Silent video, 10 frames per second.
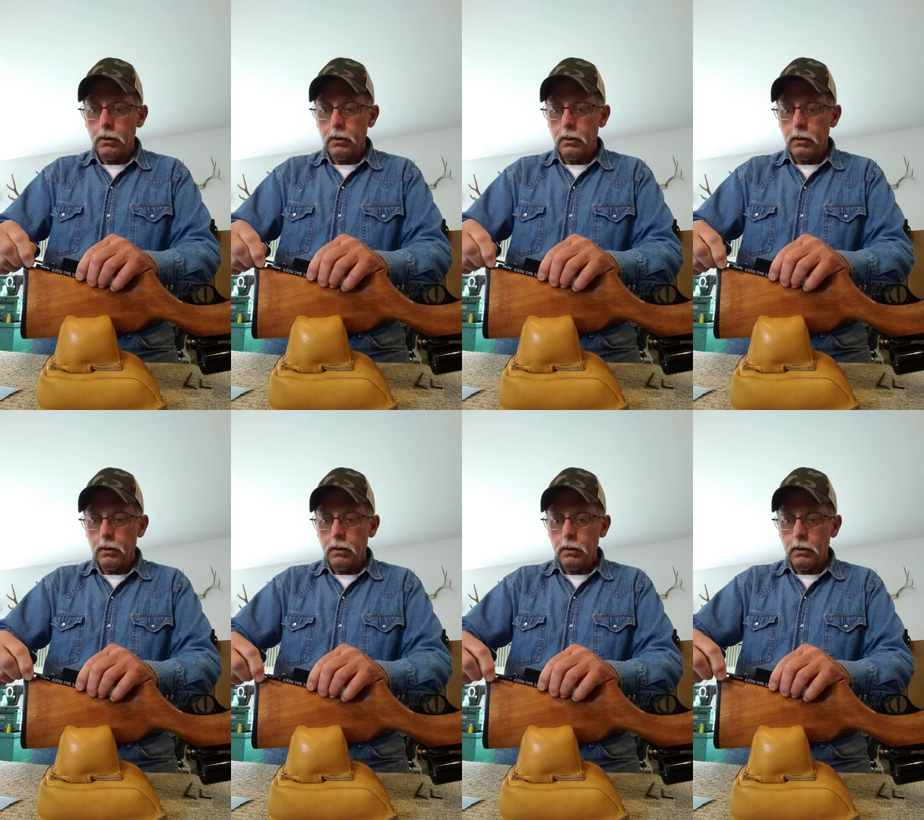
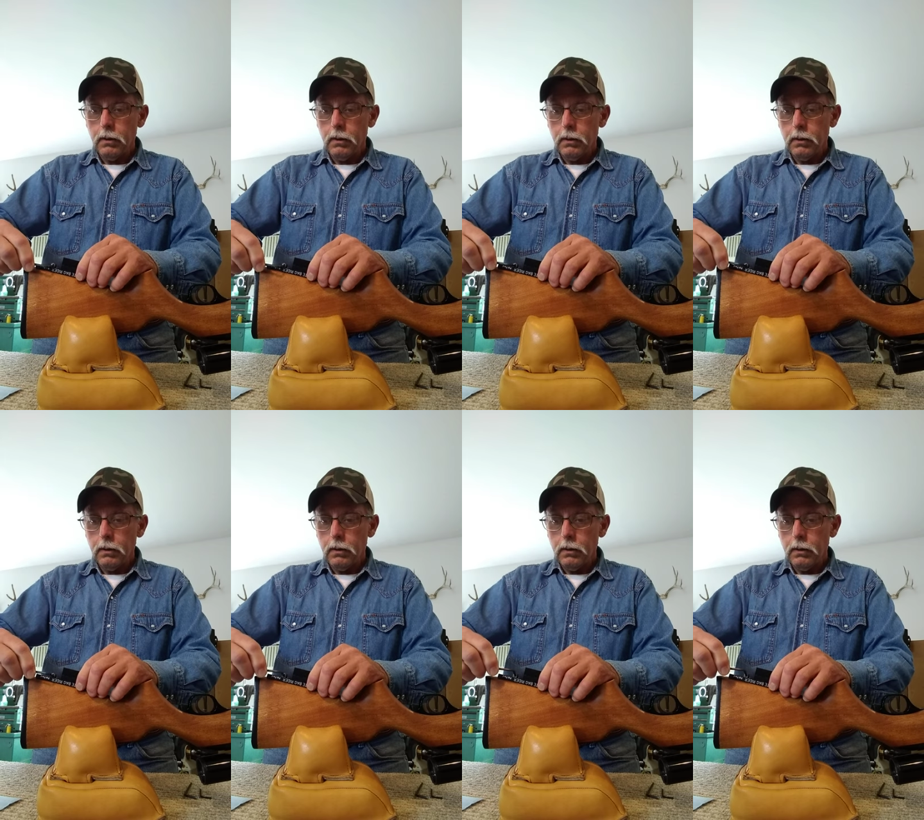
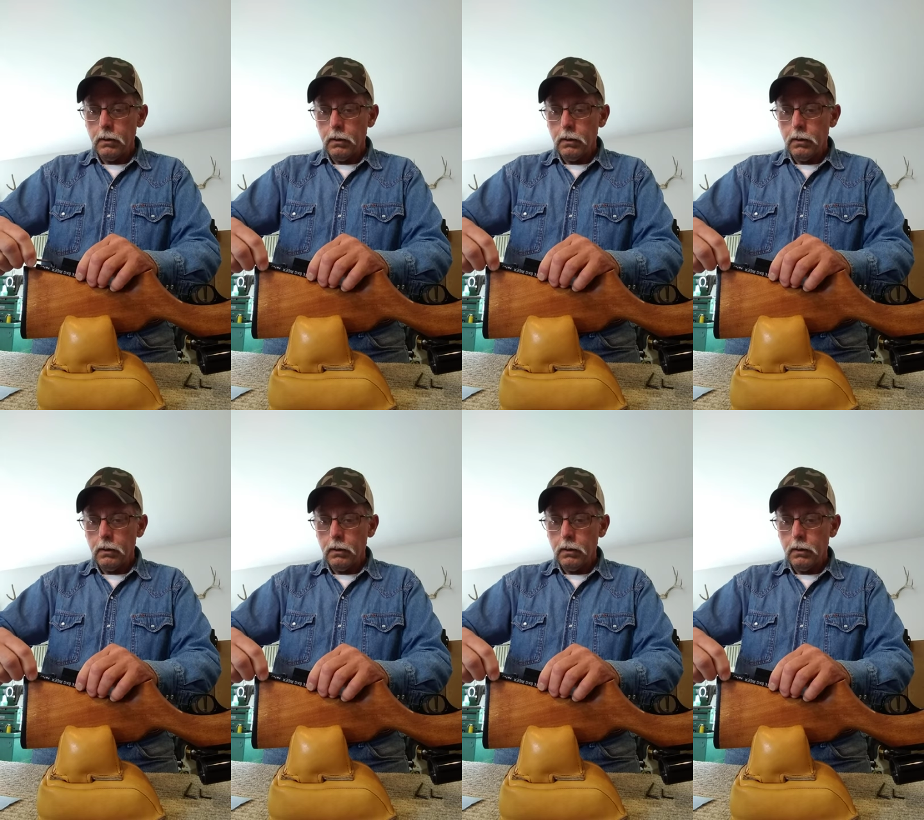(silence)